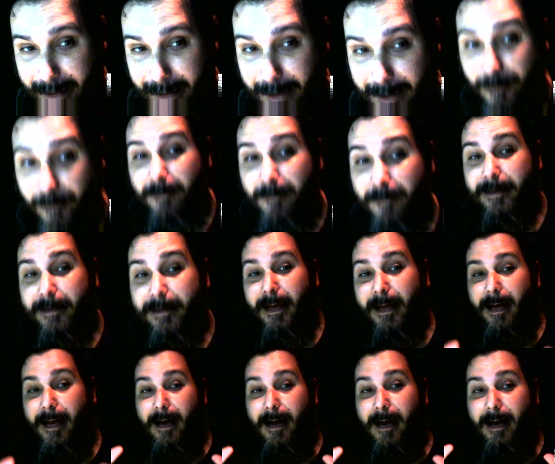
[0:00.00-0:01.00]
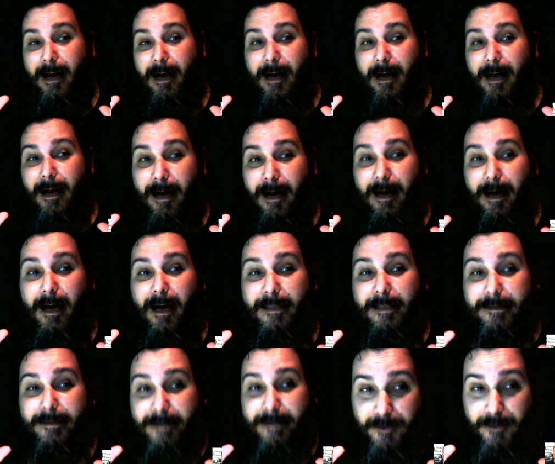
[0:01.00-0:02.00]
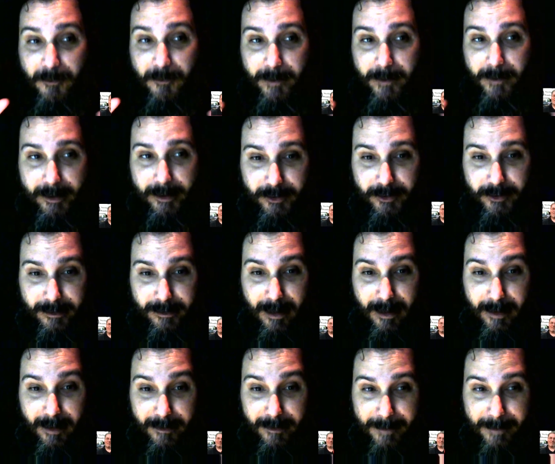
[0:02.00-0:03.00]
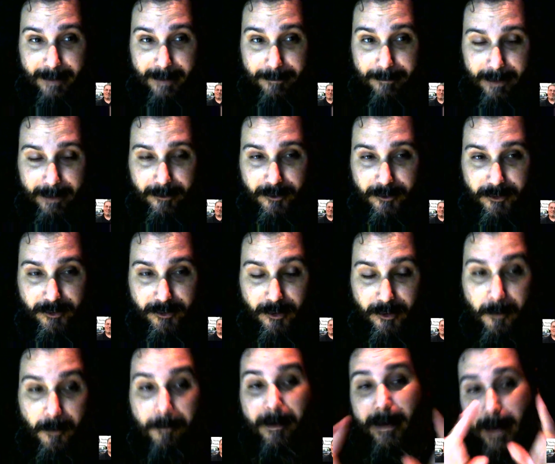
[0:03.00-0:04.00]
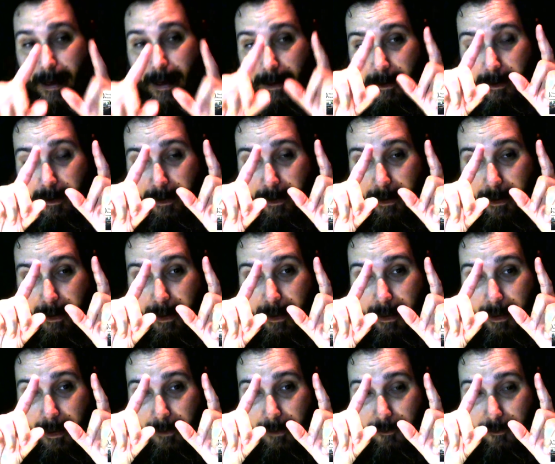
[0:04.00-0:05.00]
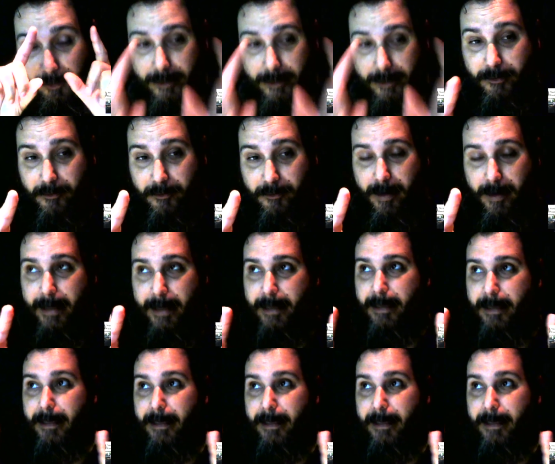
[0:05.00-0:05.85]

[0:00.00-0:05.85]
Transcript: it would have been a situation on the Mad Makers show. But to his credit,